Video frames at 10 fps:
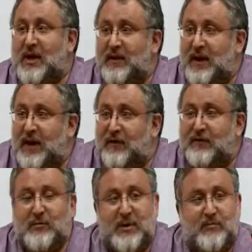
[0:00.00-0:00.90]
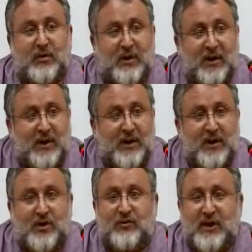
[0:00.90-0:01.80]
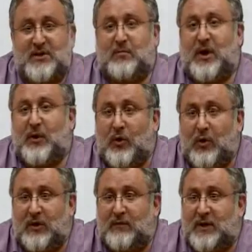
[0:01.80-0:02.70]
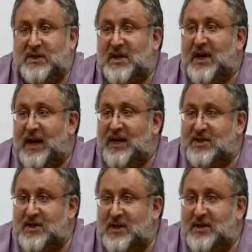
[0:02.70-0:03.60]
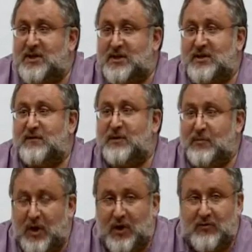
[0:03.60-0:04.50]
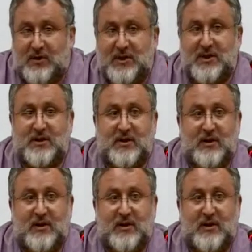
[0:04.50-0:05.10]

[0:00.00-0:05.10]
that have to be politically addressed by all of us as citizens of democracies.